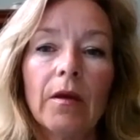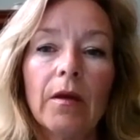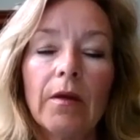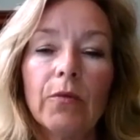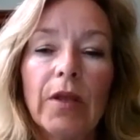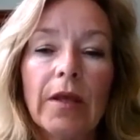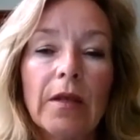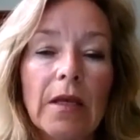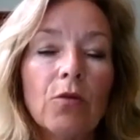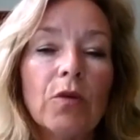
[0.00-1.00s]
within
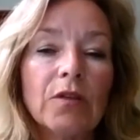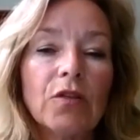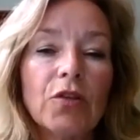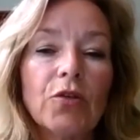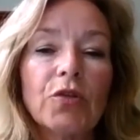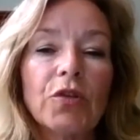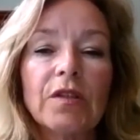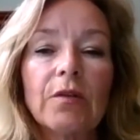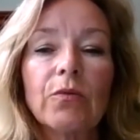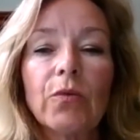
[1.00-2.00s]
the EU
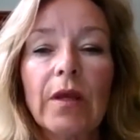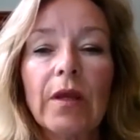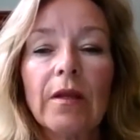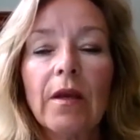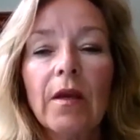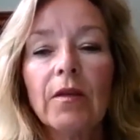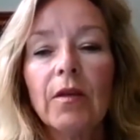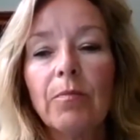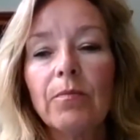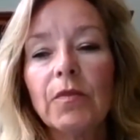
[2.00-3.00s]
institutions and within
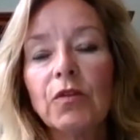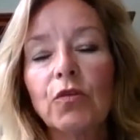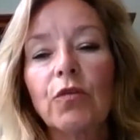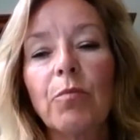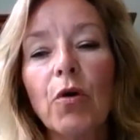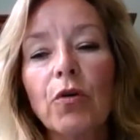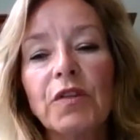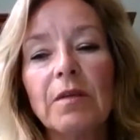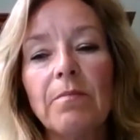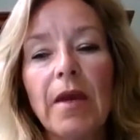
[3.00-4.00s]
the sort of
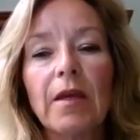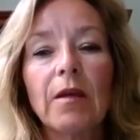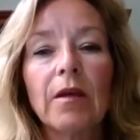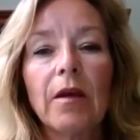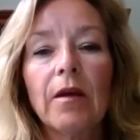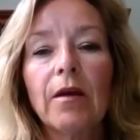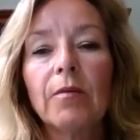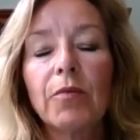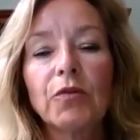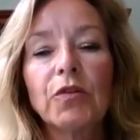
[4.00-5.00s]
policy-making
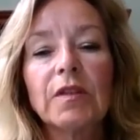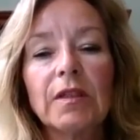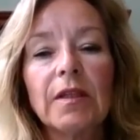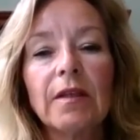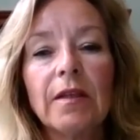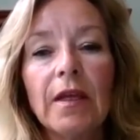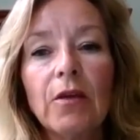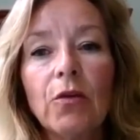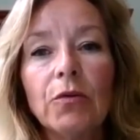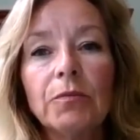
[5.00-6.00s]
processes in the EU.